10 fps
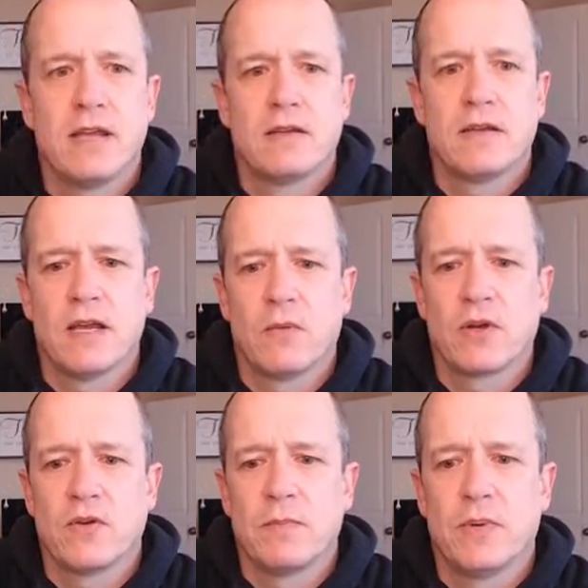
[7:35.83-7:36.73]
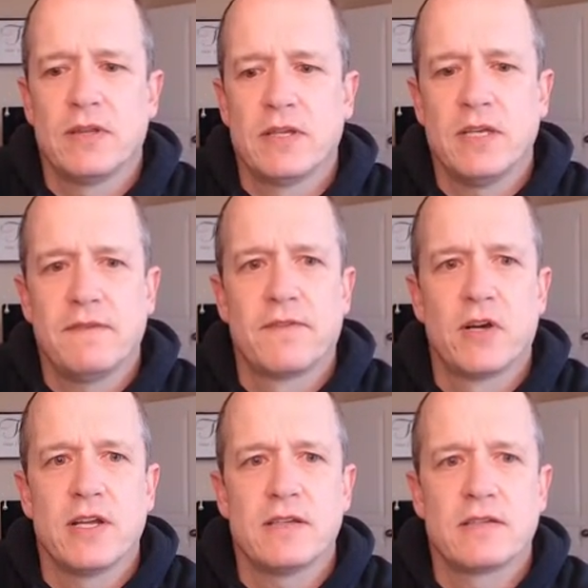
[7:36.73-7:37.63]
Now we're going to put the
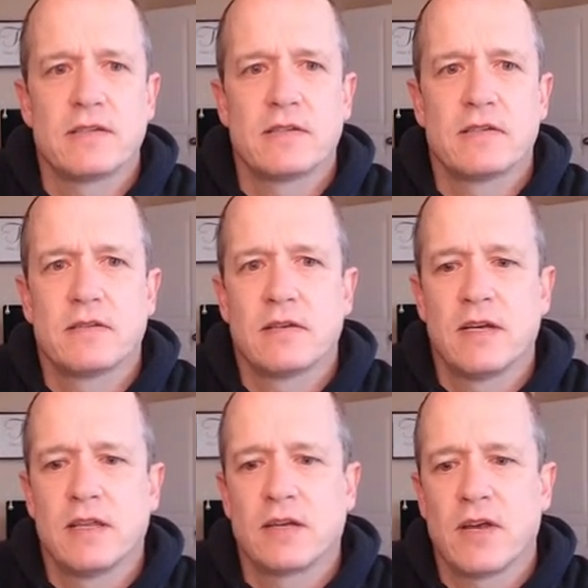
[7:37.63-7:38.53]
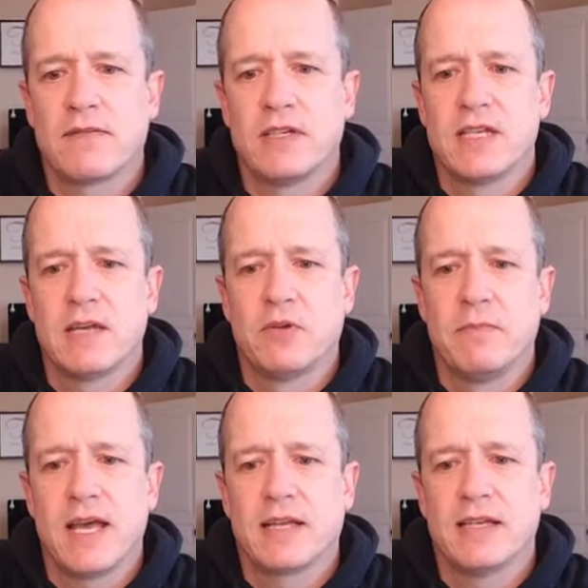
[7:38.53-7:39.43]
furnace and the crafting table
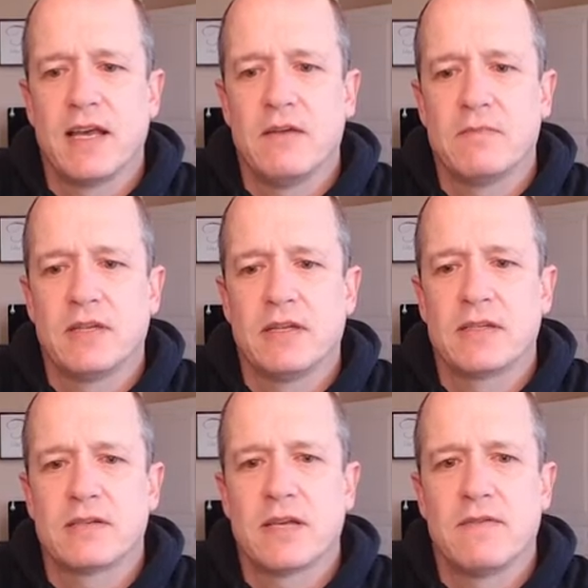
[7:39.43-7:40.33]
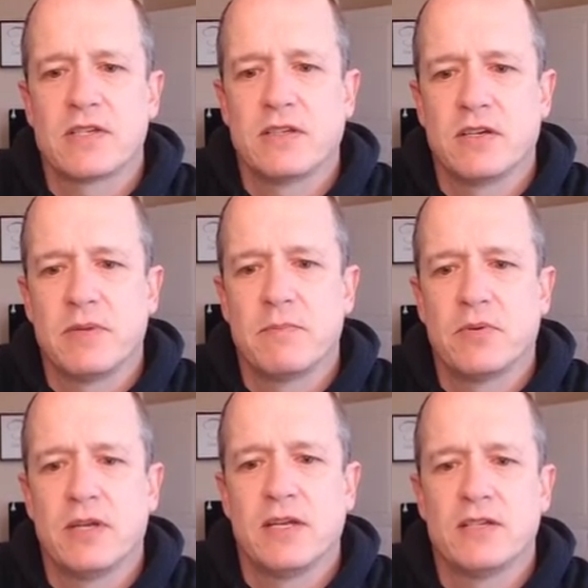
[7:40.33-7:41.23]
back down, but this obviously it'll be
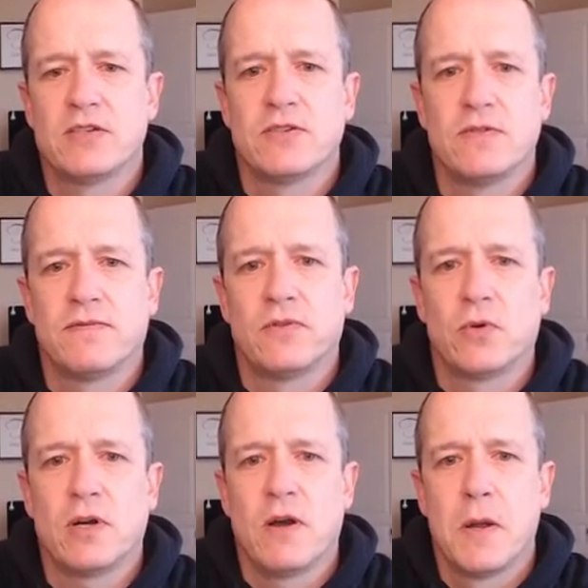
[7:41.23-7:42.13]
put into the floor.